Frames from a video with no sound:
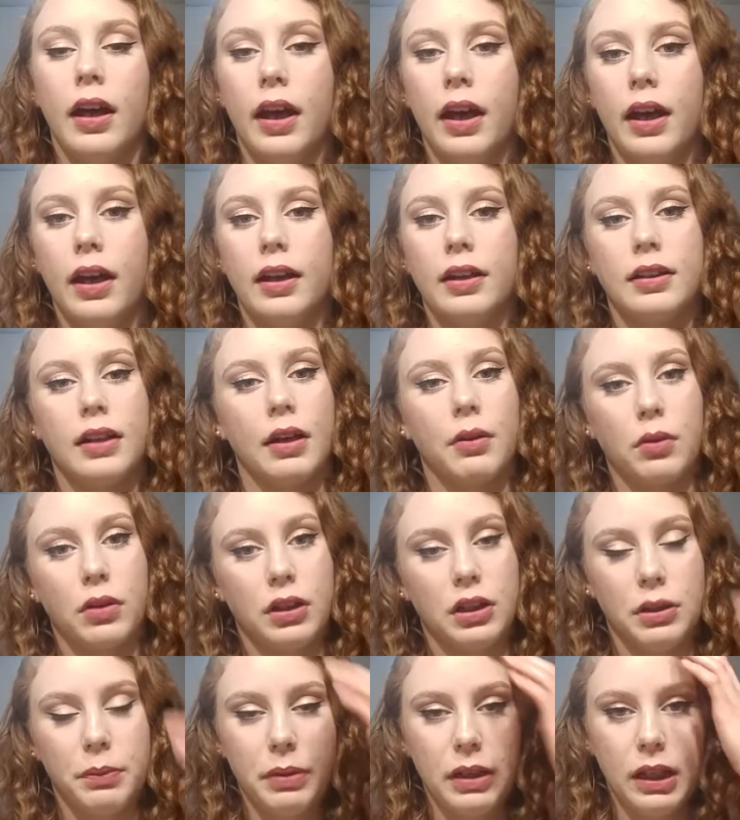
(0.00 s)
and I
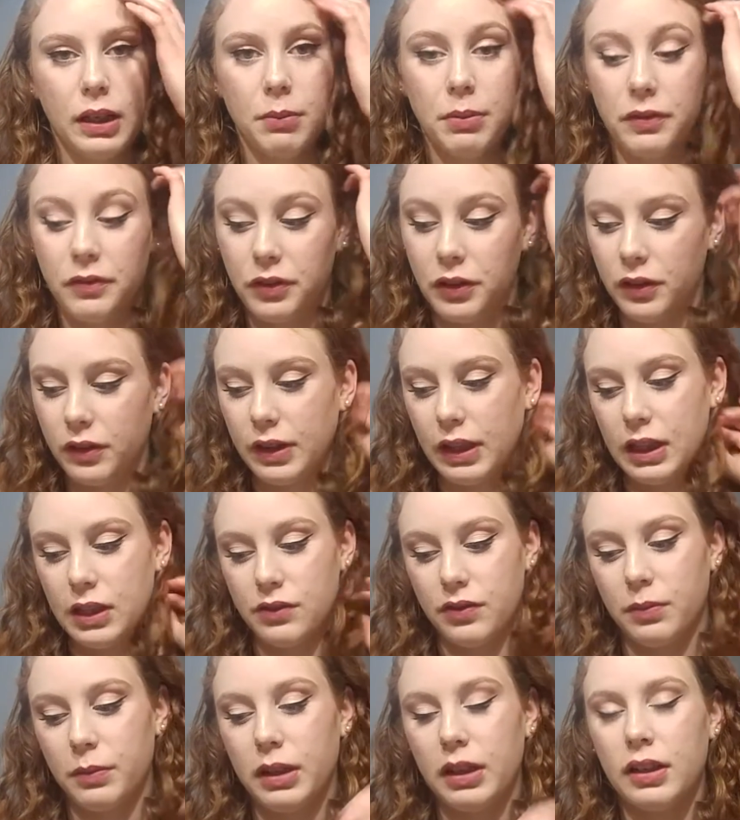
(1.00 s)
wanted to pick up a few
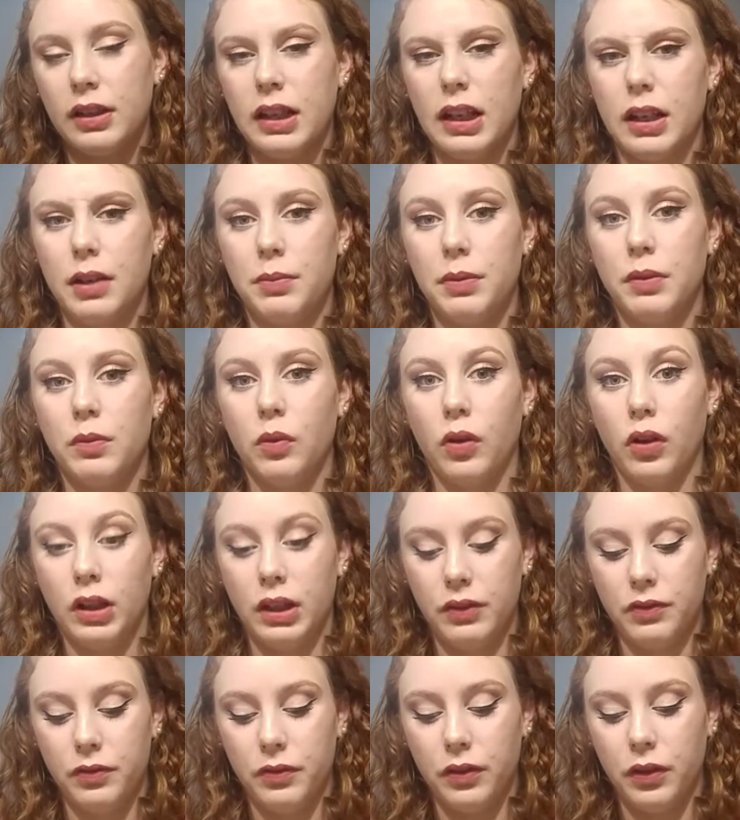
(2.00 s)
things from there that I've been
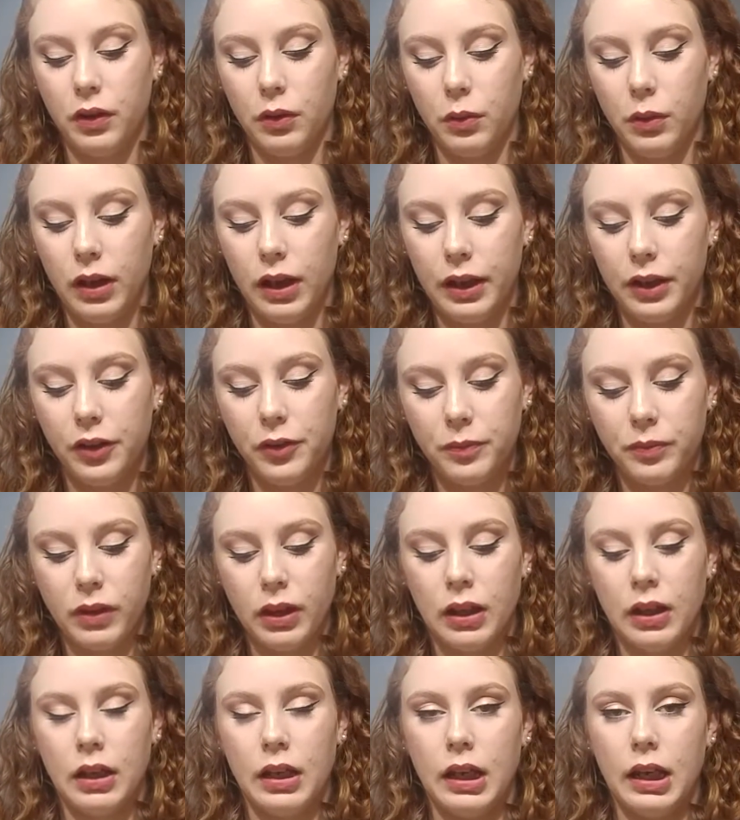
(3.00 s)
wanting for a while.
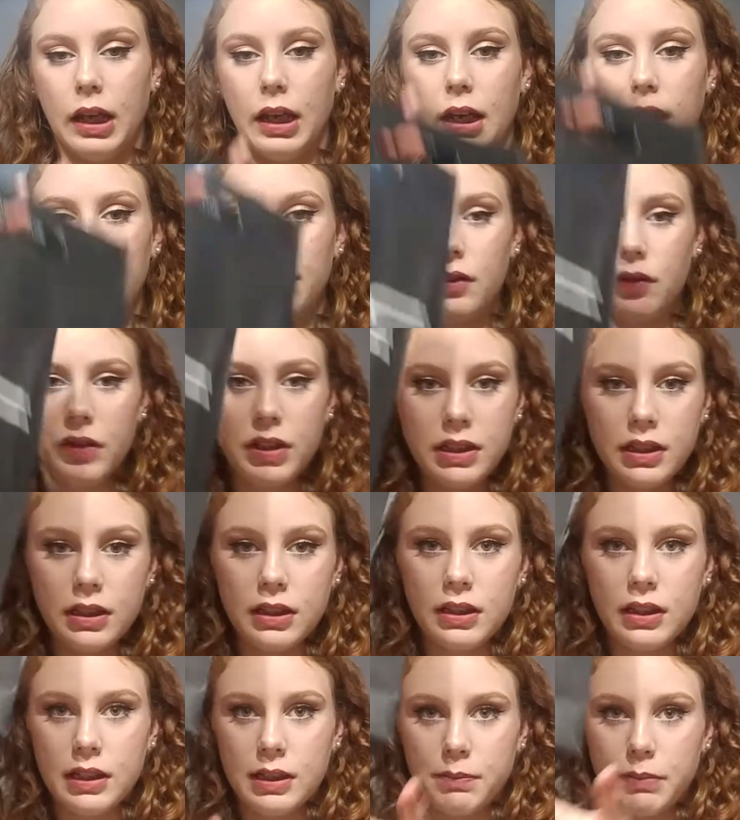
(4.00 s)
And the reason
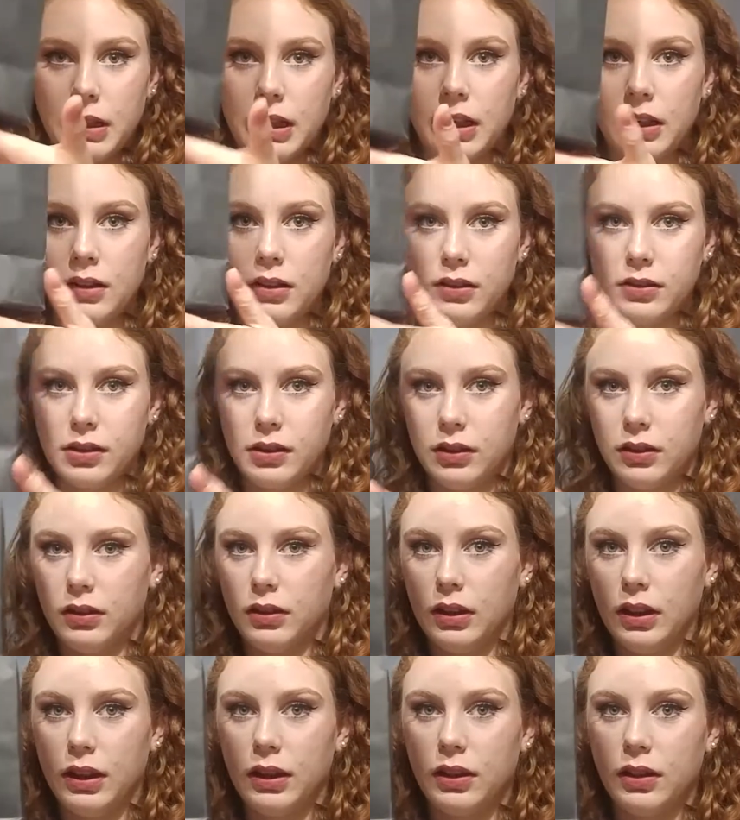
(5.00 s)
this bag looks a
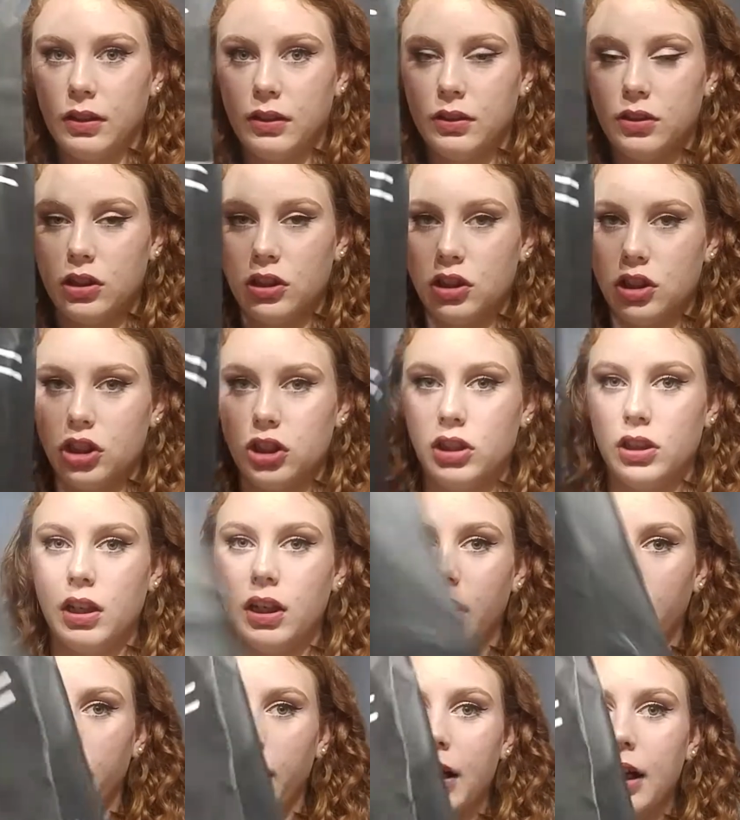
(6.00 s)
little like dingy
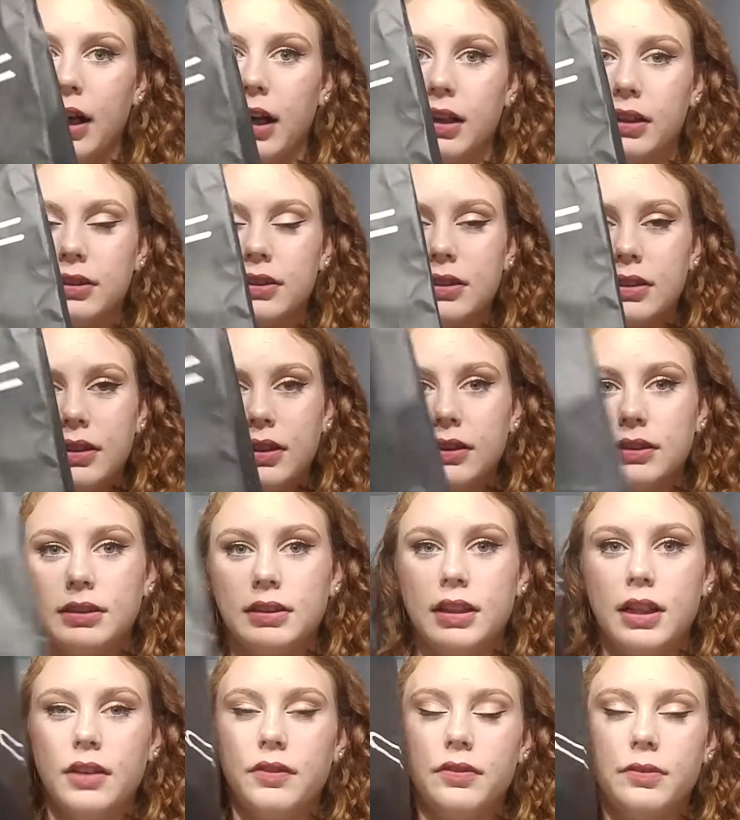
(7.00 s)
and cracked and
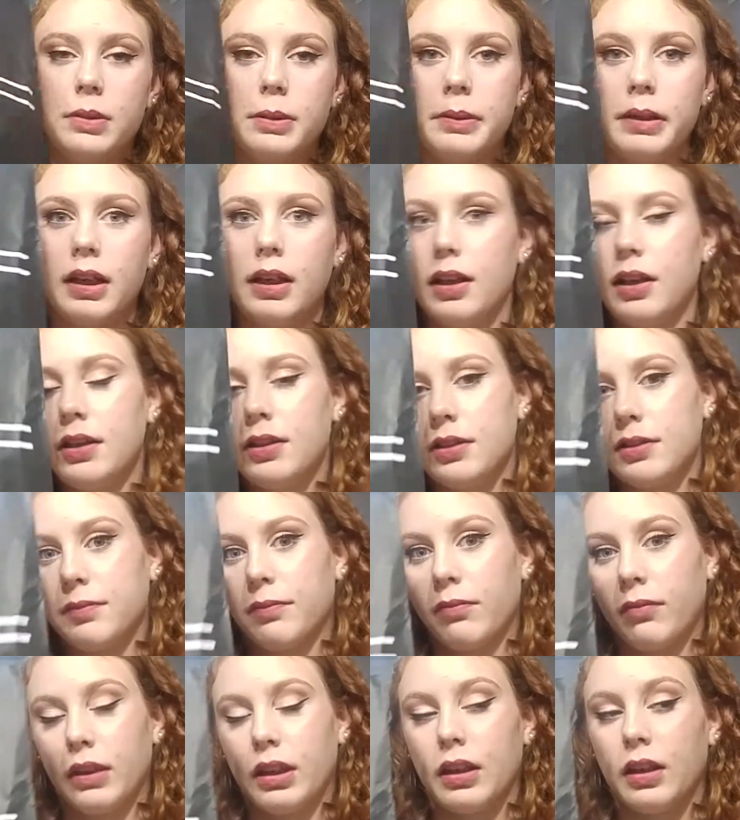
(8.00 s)
stuff is because
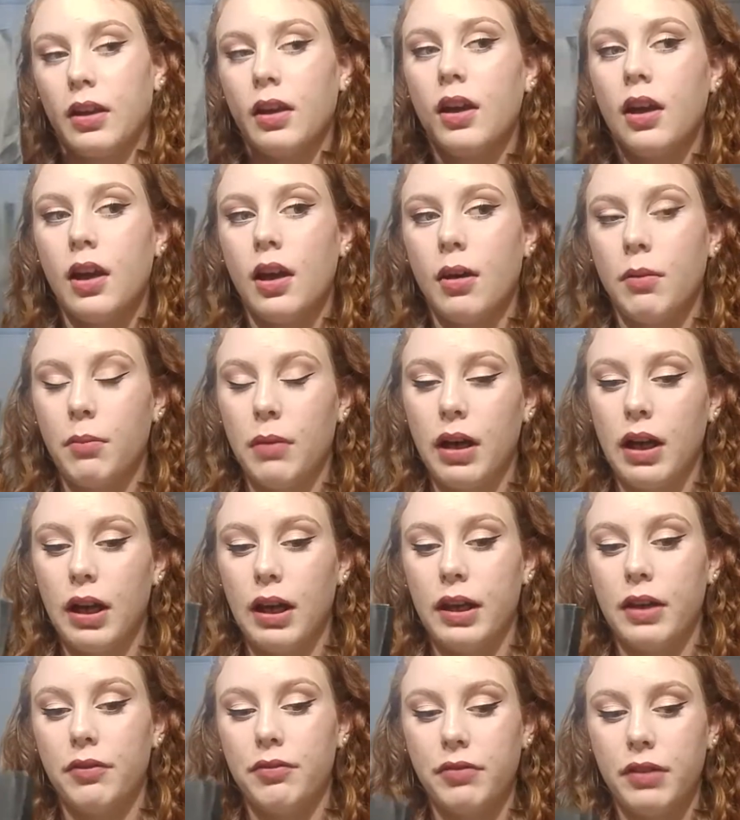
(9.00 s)

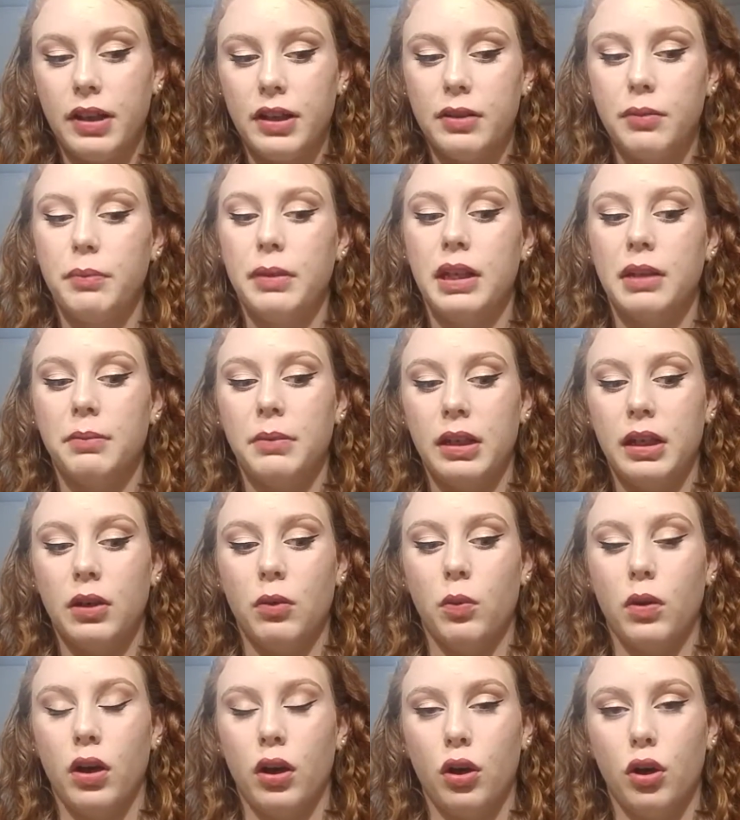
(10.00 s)
my friend made me
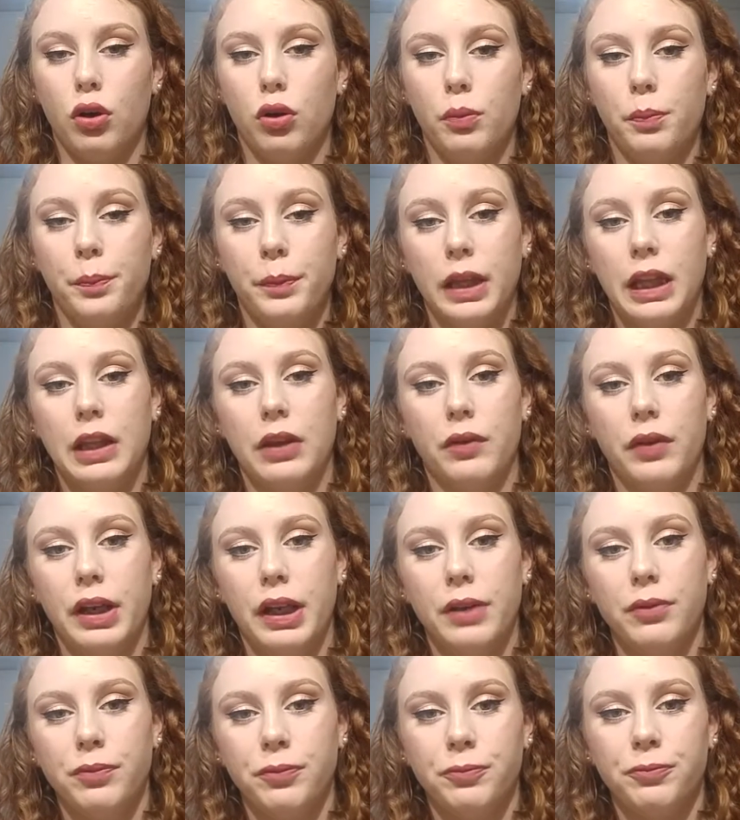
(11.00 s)
walk home in the
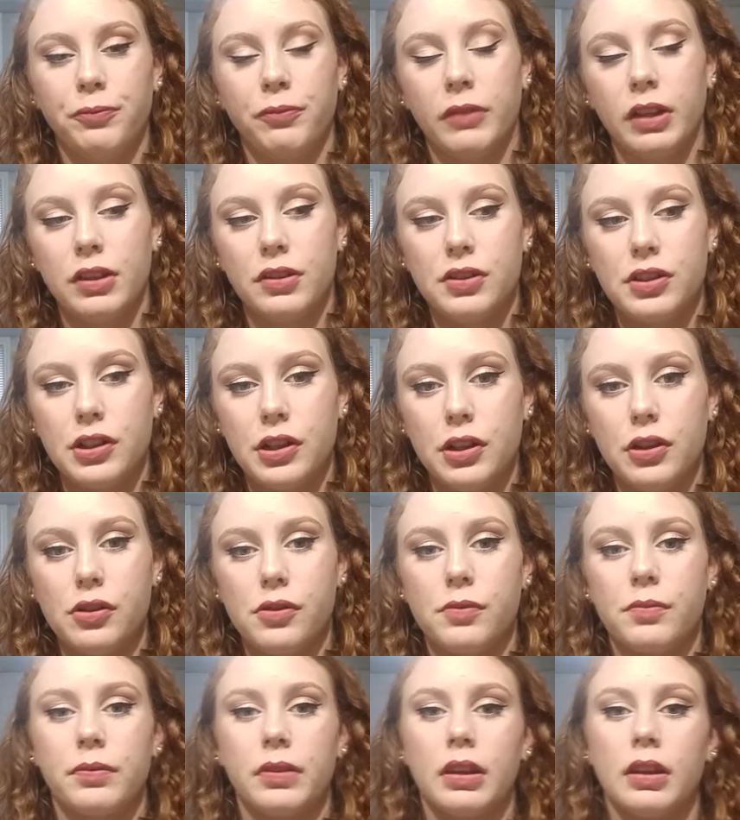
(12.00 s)
rain,
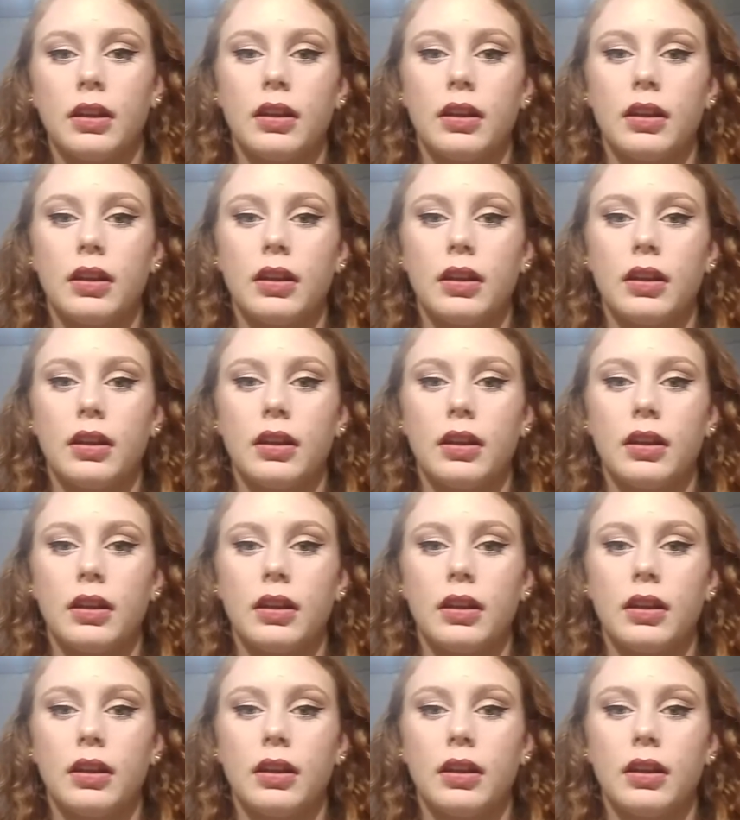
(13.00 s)
so